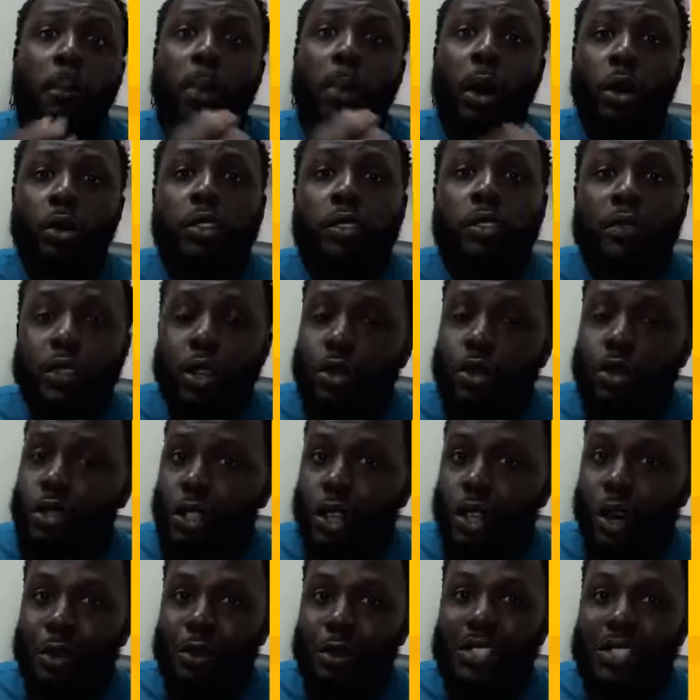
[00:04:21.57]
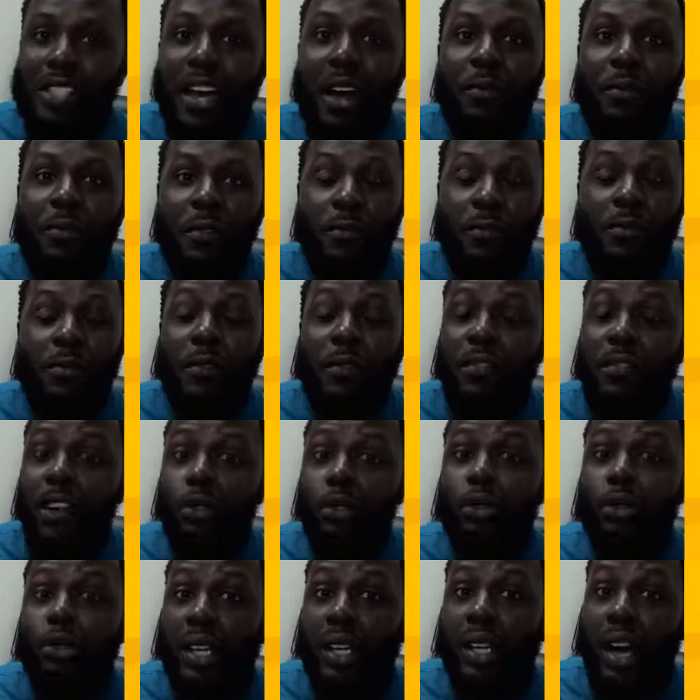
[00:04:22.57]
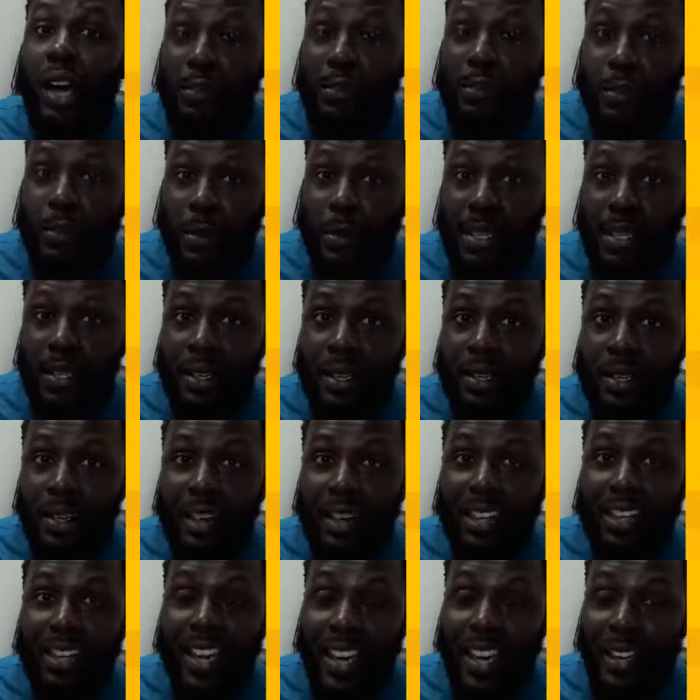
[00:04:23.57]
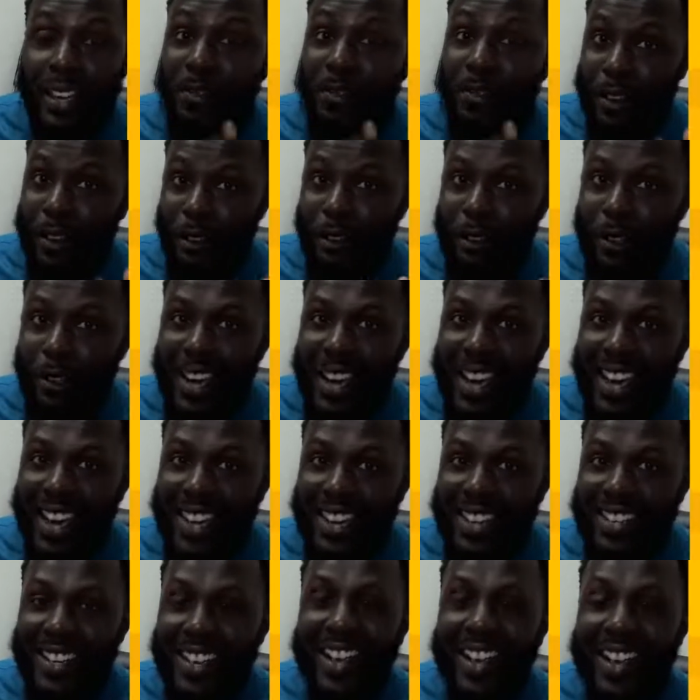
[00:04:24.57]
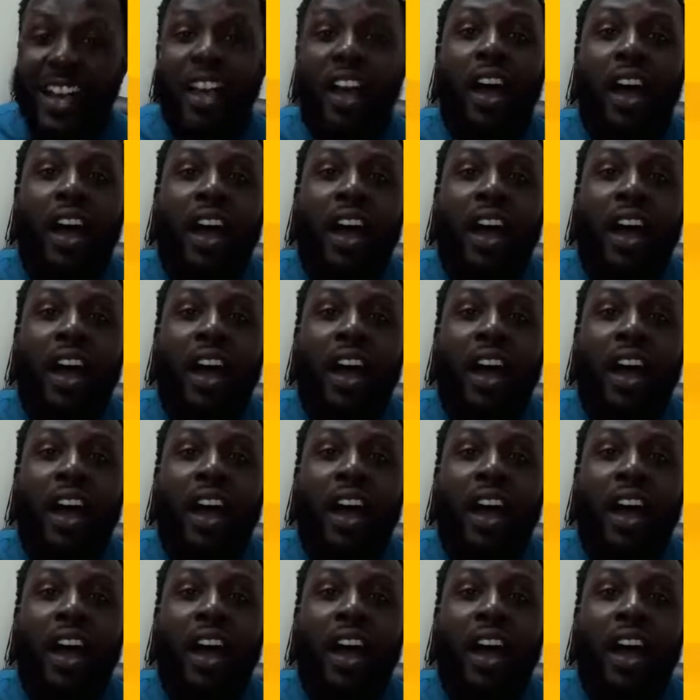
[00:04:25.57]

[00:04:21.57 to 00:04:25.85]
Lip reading: Both of those loans come from the federal government, again, federal aid,